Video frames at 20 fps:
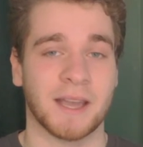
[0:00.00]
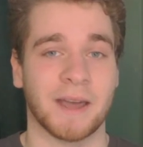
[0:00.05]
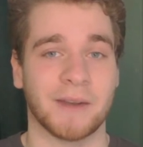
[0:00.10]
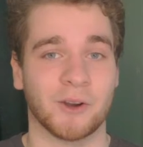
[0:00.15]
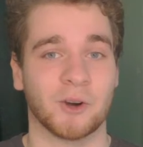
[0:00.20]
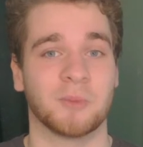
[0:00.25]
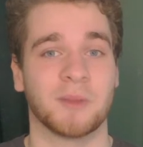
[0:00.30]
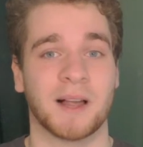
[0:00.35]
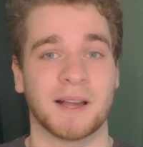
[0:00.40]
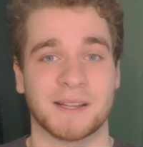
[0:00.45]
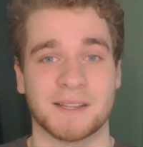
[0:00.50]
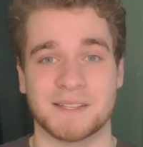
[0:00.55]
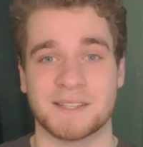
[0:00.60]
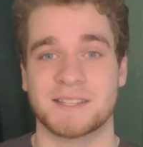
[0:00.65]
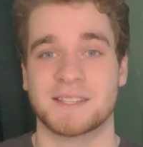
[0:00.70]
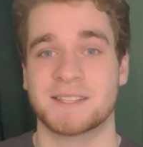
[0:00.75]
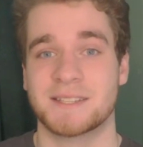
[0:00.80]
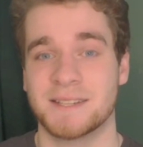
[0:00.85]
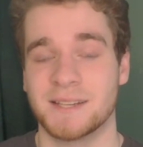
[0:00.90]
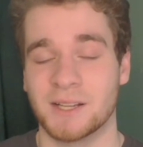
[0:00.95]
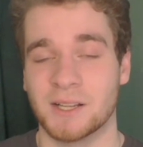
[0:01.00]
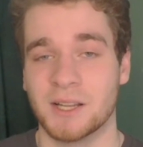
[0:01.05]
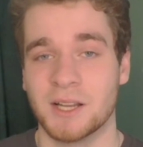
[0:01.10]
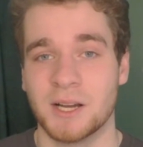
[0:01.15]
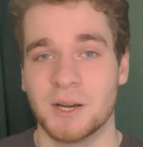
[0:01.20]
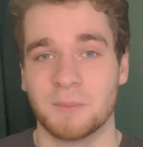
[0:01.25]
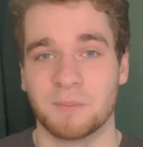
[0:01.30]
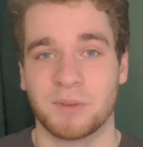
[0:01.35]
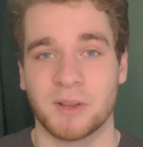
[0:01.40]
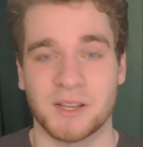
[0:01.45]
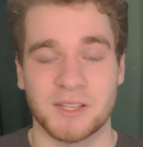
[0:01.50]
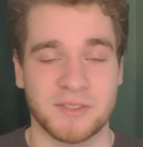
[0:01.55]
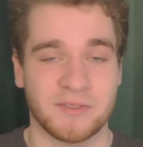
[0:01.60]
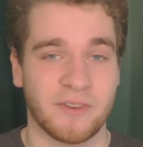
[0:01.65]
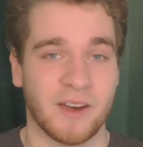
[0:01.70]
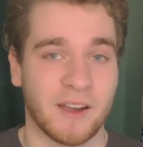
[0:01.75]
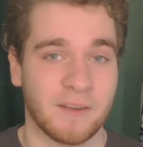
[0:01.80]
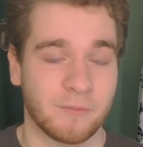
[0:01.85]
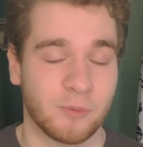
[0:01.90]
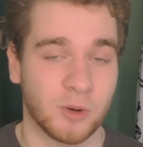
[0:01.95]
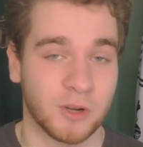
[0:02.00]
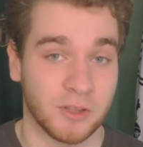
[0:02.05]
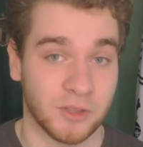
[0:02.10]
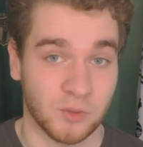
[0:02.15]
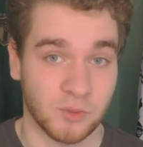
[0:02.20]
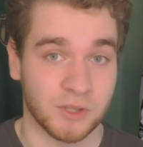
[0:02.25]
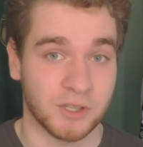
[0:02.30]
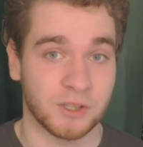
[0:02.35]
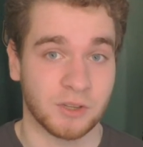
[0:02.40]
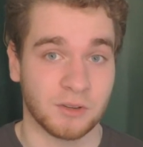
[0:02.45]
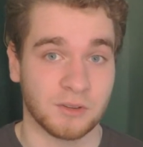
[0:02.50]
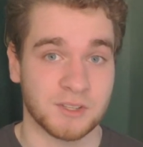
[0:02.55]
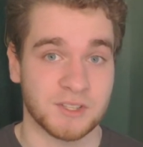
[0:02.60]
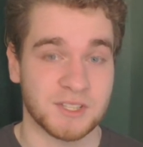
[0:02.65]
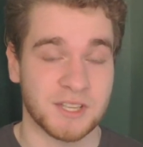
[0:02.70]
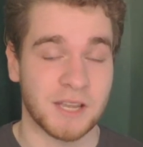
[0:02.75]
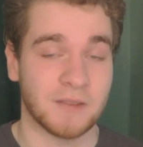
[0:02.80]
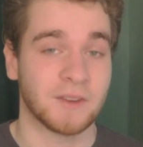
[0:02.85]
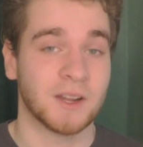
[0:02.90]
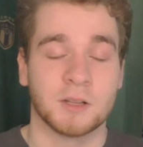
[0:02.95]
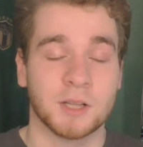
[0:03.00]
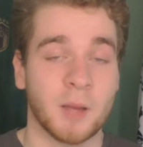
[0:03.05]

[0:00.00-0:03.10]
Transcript: and Oblak is still plus 5.3 goals saved.